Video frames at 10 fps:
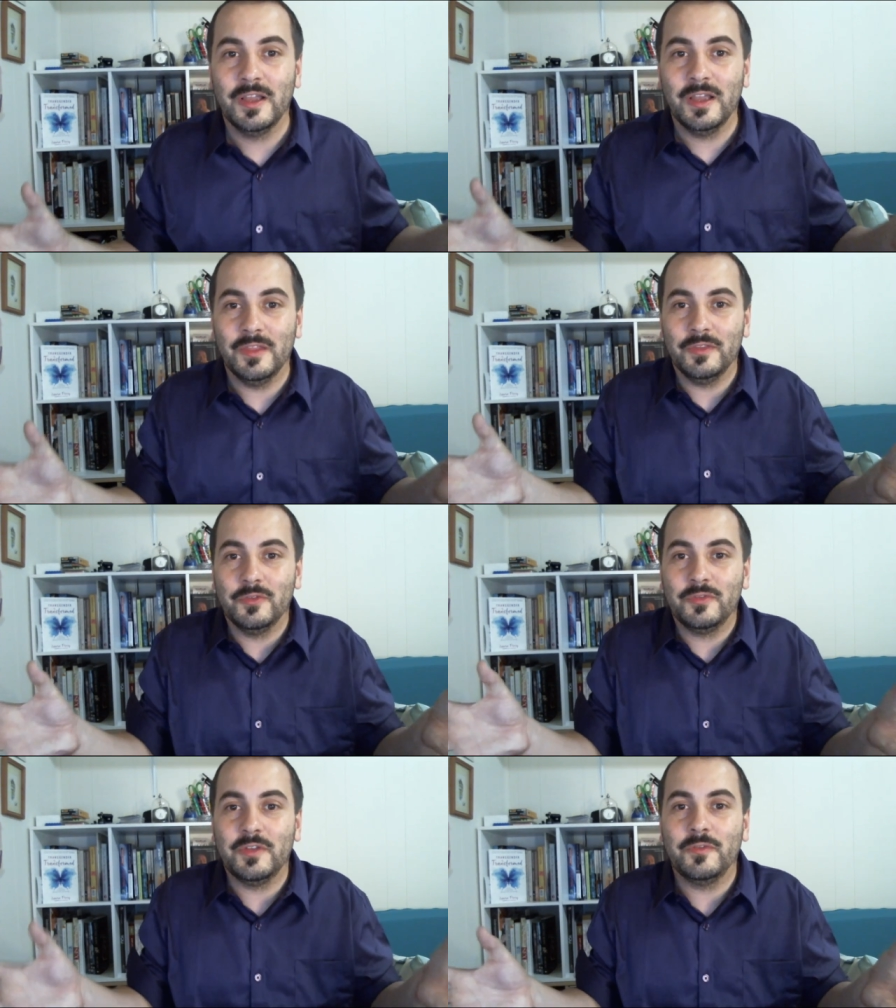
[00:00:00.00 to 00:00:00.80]
and
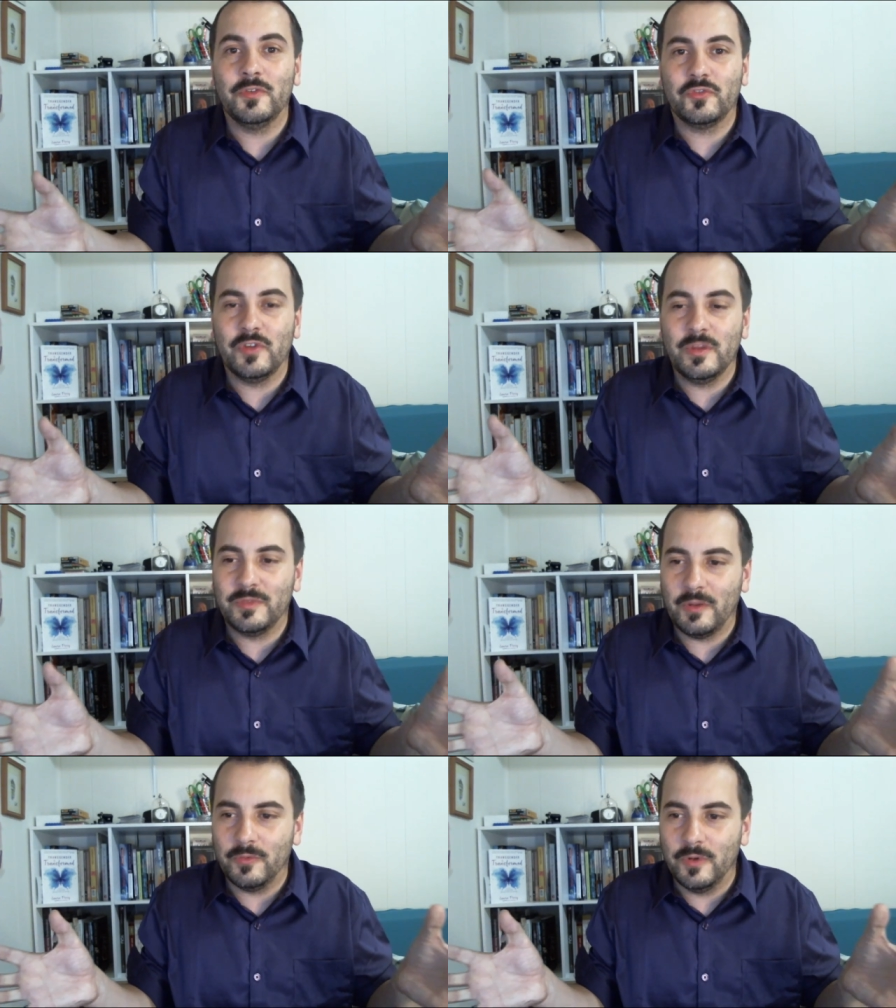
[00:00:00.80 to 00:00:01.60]
those different streams
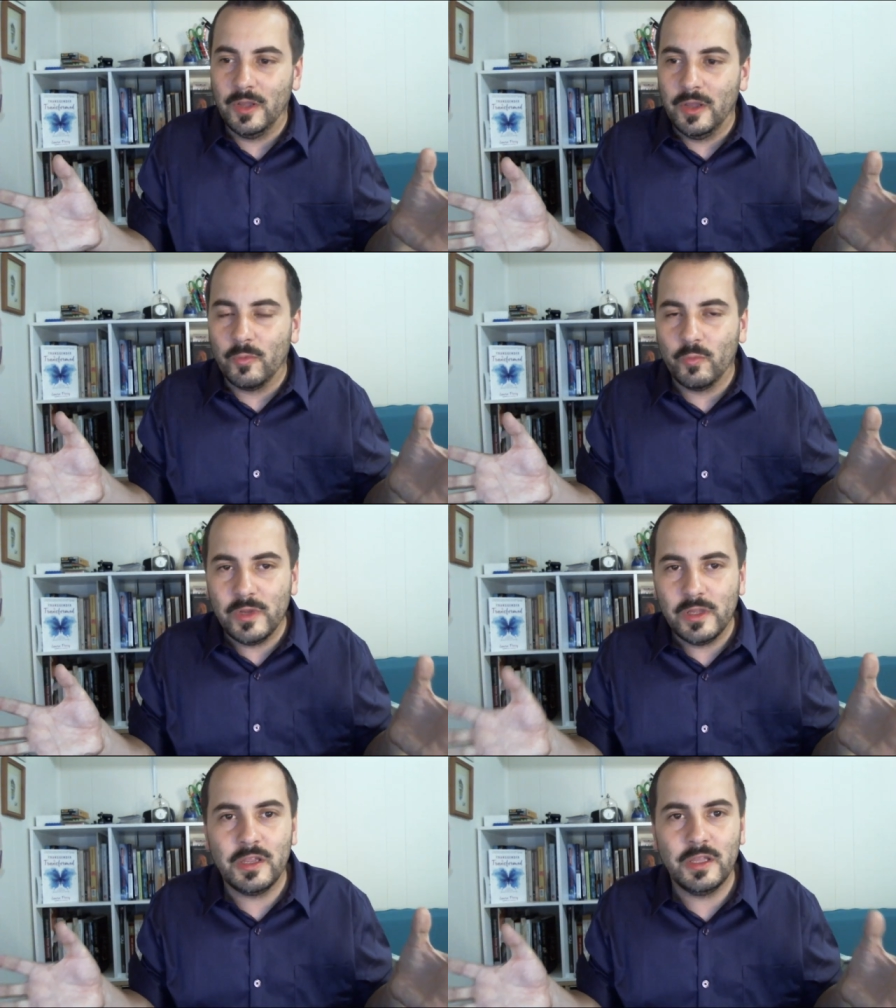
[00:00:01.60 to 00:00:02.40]
that
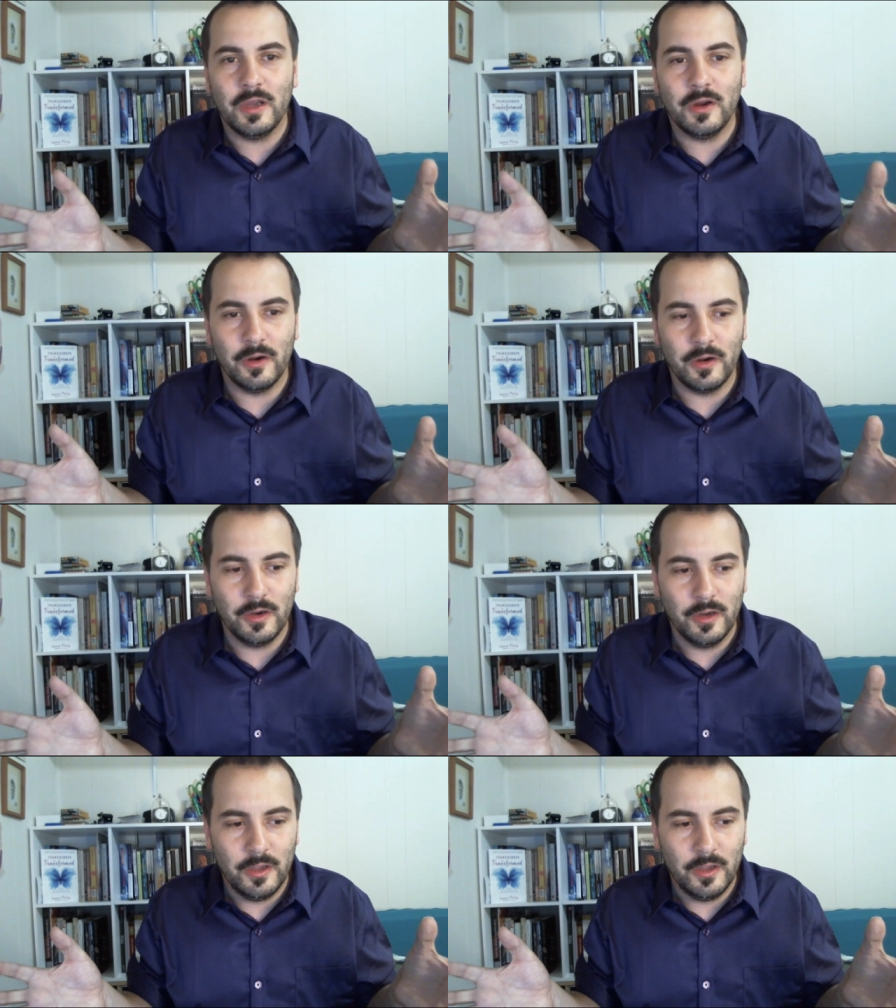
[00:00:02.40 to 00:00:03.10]
really are